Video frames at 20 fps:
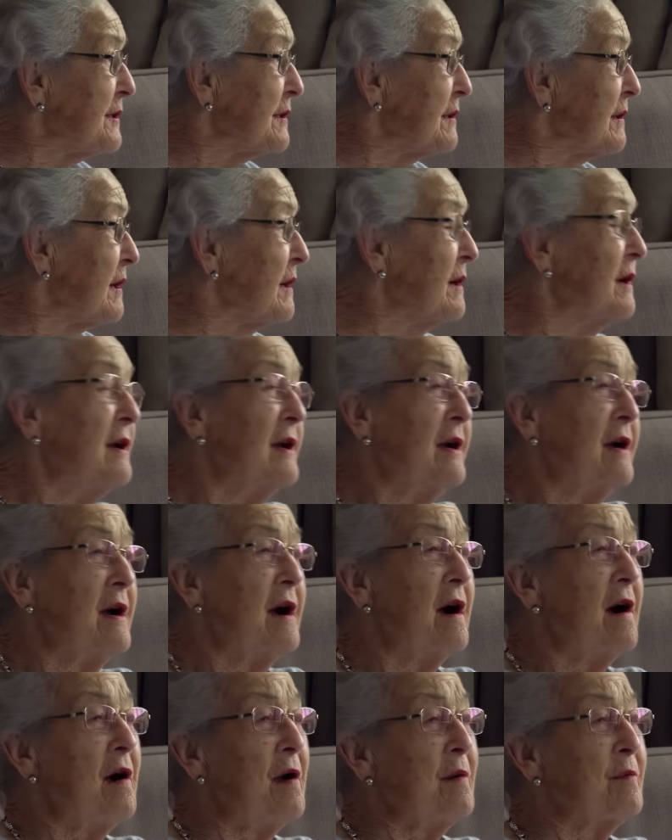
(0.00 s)
I
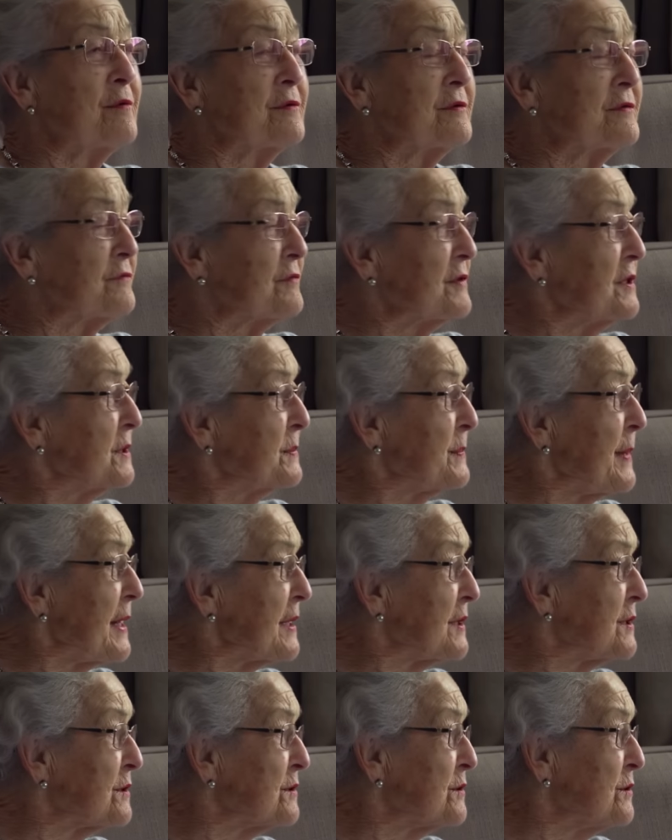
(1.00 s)
would have
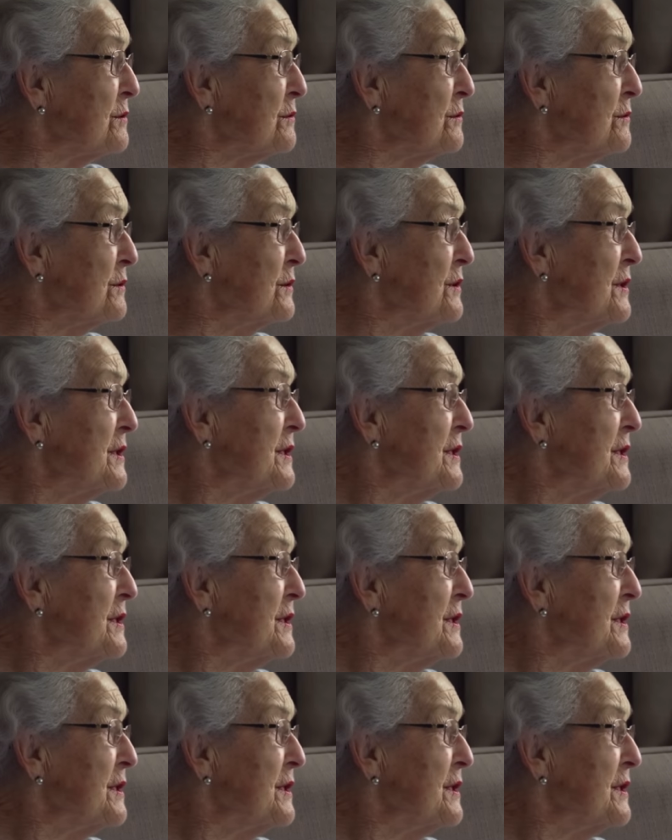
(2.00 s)
respected your